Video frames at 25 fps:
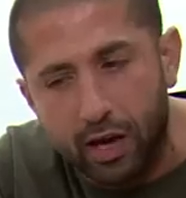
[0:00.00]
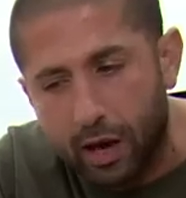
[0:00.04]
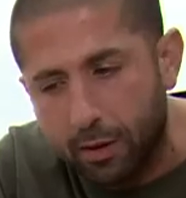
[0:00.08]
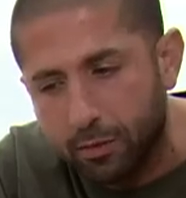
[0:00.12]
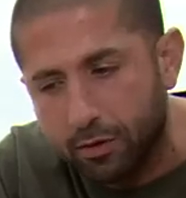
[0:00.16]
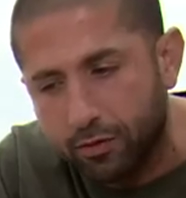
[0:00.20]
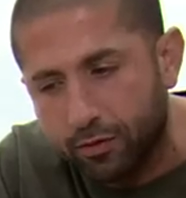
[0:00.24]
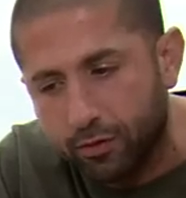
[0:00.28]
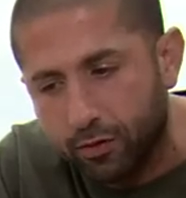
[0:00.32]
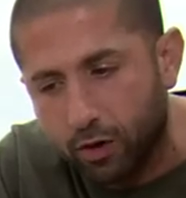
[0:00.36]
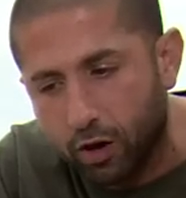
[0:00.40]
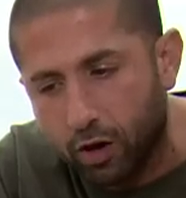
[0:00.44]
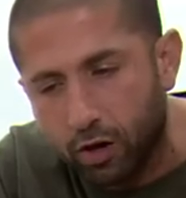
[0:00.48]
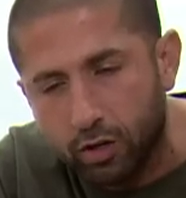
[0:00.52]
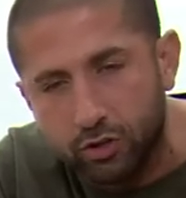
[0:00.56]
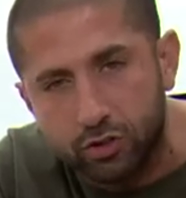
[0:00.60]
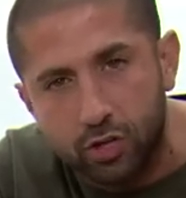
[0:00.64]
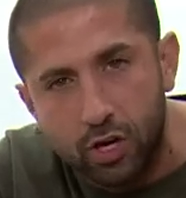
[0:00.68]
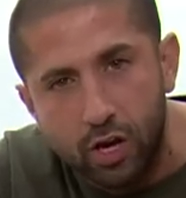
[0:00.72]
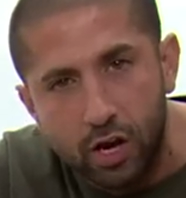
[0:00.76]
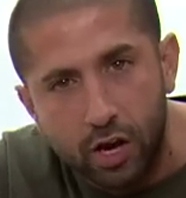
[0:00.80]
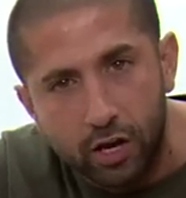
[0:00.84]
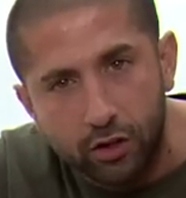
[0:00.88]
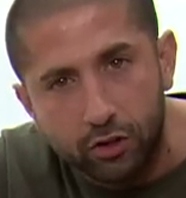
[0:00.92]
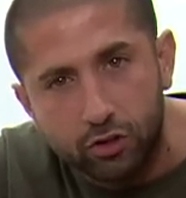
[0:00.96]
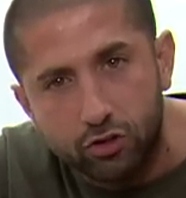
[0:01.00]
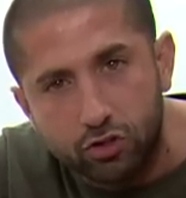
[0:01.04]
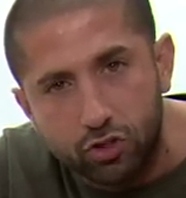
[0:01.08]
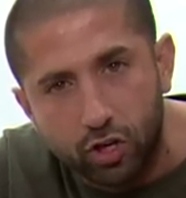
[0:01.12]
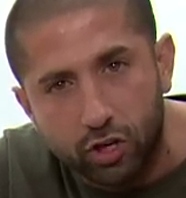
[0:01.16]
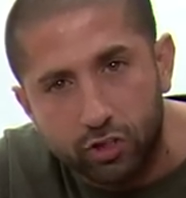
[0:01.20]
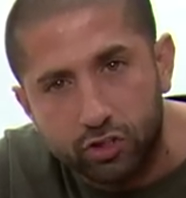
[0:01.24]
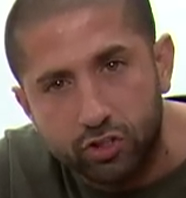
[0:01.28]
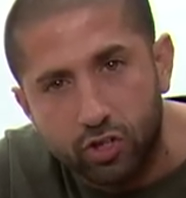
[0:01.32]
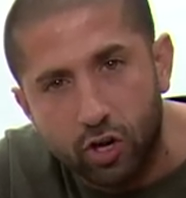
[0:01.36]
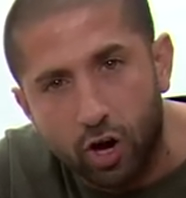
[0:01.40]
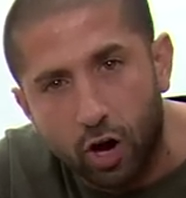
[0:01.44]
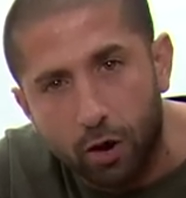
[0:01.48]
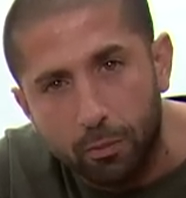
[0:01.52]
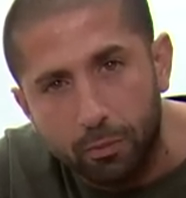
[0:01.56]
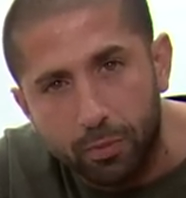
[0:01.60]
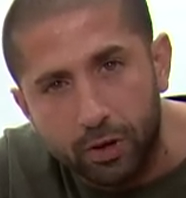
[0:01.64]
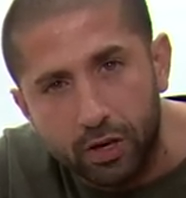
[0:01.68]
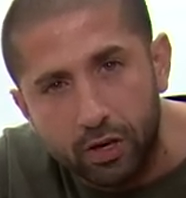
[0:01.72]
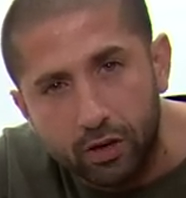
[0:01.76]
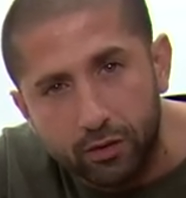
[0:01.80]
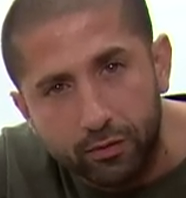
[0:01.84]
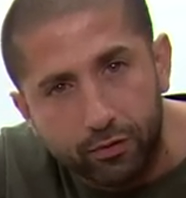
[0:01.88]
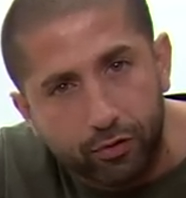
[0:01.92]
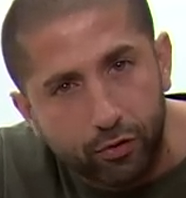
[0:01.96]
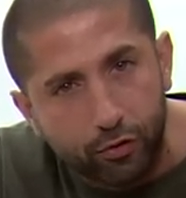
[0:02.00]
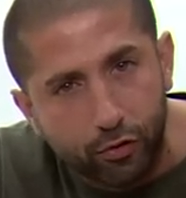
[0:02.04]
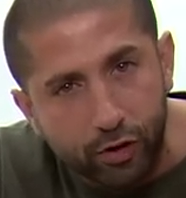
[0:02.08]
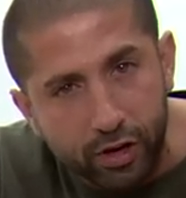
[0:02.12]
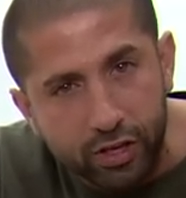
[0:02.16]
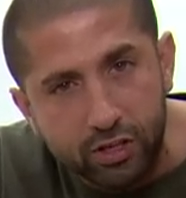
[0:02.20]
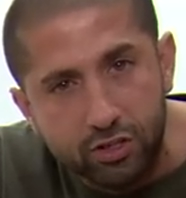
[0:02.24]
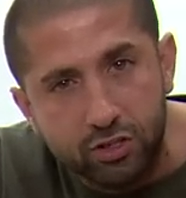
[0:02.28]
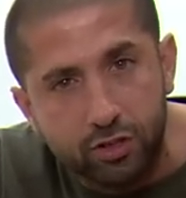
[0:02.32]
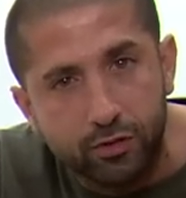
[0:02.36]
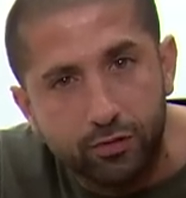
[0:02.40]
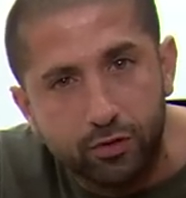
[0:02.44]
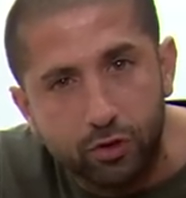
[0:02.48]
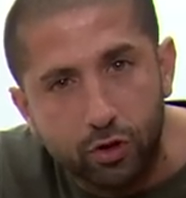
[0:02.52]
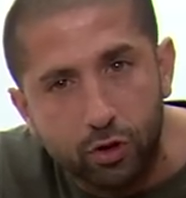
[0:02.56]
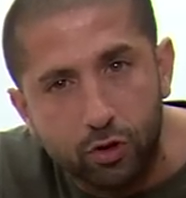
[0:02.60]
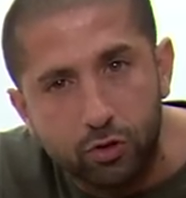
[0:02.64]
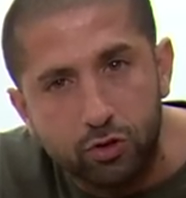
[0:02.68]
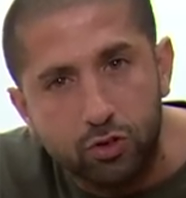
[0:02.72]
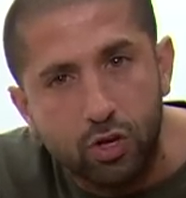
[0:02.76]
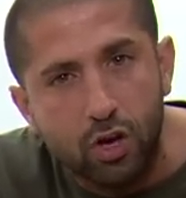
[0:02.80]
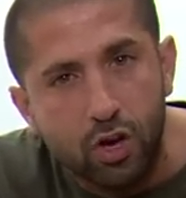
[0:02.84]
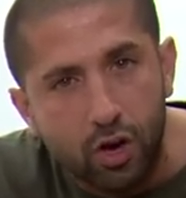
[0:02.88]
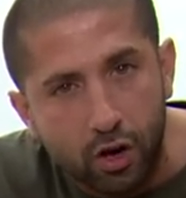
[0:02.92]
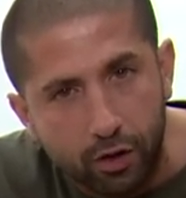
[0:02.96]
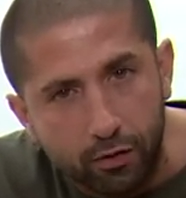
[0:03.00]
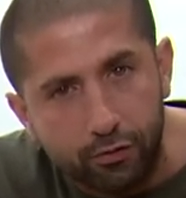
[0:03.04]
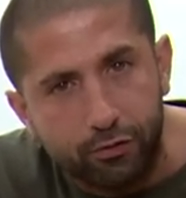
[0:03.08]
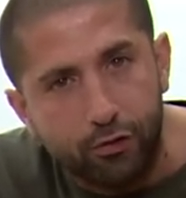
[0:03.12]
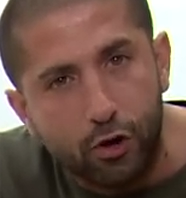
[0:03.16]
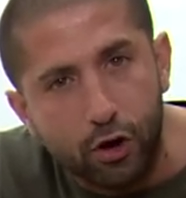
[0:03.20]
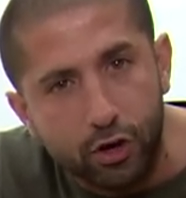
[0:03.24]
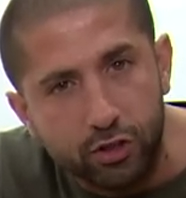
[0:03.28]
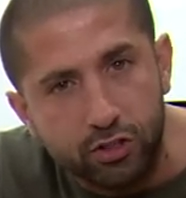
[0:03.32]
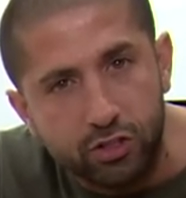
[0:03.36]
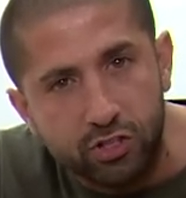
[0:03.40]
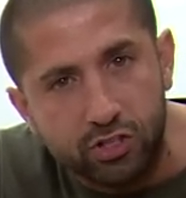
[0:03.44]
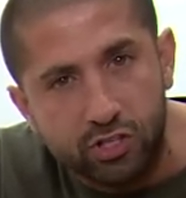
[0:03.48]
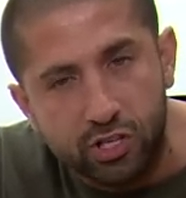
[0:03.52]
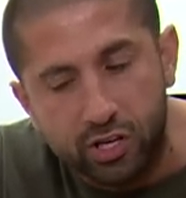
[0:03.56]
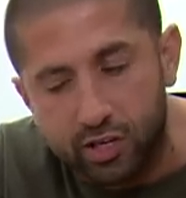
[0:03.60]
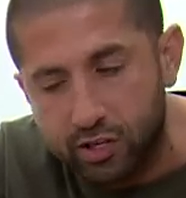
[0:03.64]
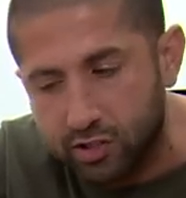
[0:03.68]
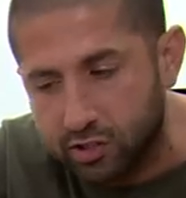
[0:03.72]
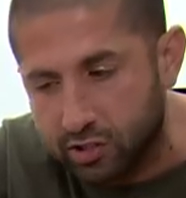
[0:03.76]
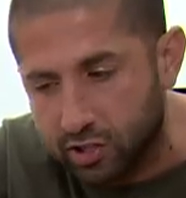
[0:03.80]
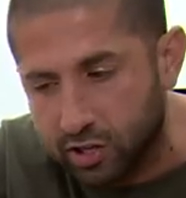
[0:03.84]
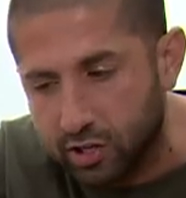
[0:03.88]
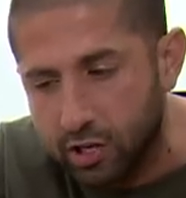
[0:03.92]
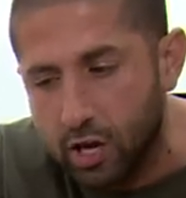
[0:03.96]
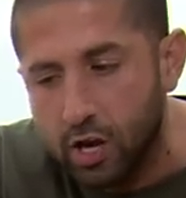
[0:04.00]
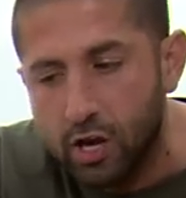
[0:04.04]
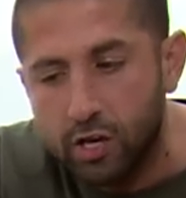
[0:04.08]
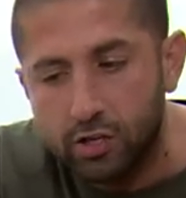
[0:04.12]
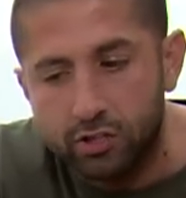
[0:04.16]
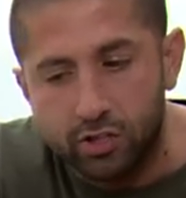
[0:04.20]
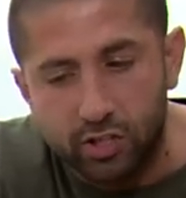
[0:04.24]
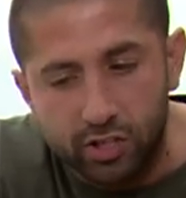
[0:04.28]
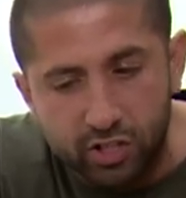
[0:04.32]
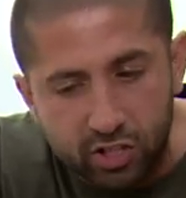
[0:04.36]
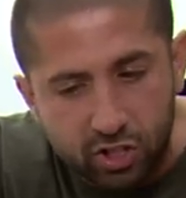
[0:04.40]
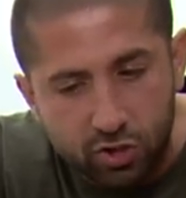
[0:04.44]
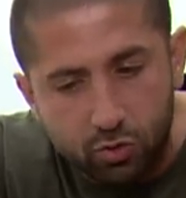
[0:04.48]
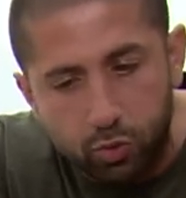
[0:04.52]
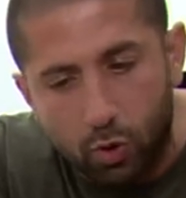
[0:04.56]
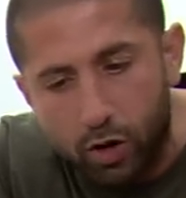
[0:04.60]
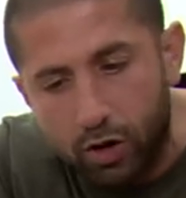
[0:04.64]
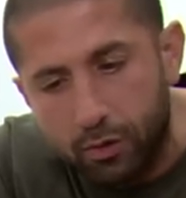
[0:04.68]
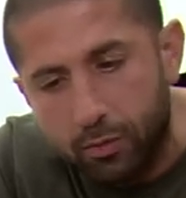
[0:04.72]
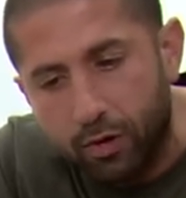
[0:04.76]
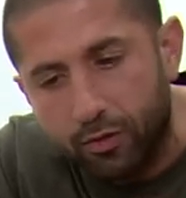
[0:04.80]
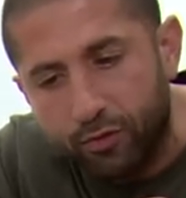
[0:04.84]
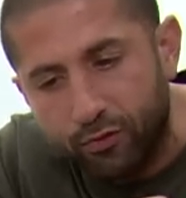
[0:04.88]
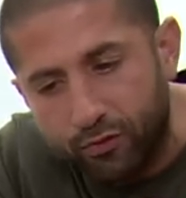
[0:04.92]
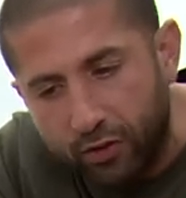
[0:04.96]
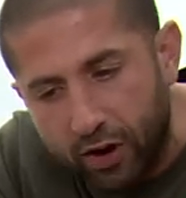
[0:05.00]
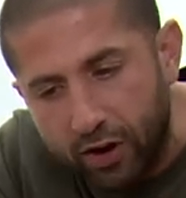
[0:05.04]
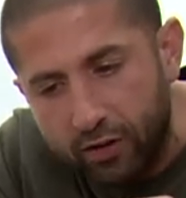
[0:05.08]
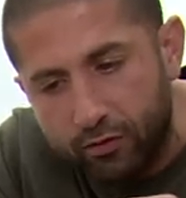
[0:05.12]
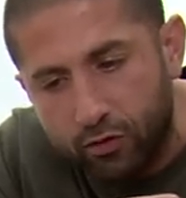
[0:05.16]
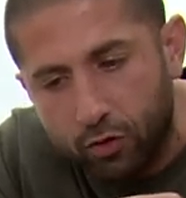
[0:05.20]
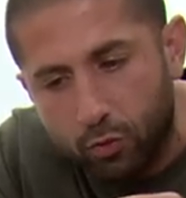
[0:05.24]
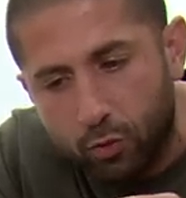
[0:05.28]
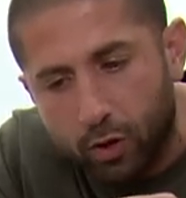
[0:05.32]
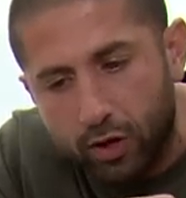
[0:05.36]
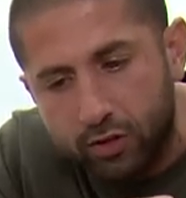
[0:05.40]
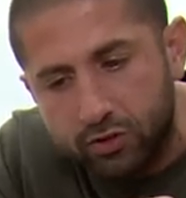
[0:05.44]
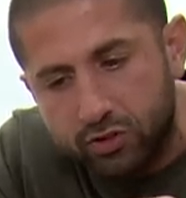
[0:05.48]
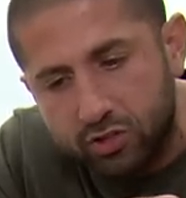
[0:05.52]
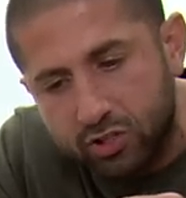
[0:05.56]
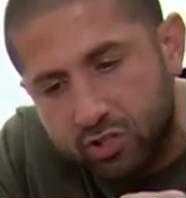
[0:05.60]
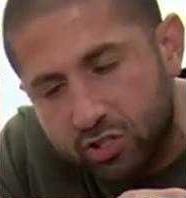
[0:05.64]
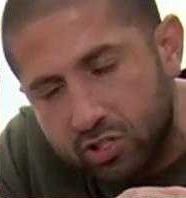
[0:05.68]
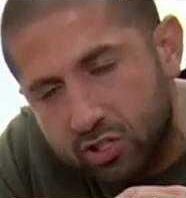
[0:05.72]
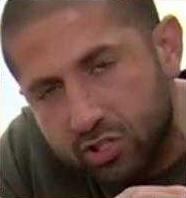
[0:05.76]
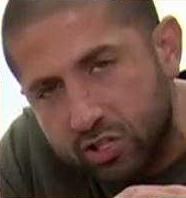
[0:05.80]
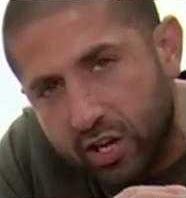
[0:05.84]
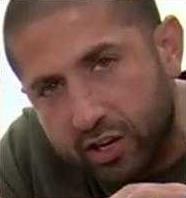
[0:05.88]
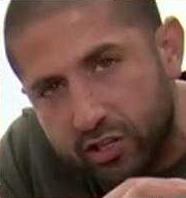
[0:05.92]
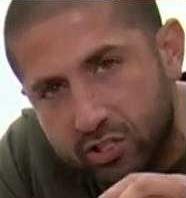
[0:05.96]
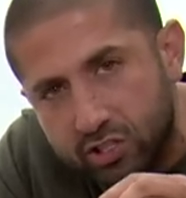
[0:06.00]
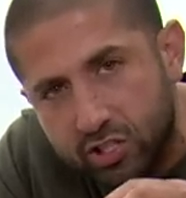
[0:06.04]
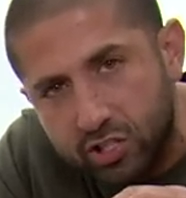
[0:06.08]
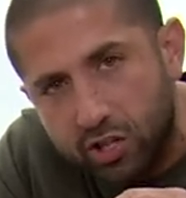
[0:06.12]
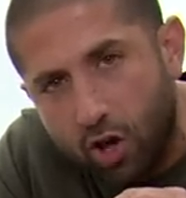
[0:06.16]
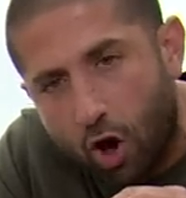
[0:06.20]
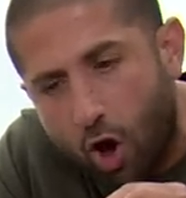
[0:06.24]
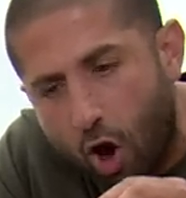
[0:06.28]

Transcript: camouflaged and you just can't beat them for ease of use and versatility. So this is one of my favourite ones. This is actually the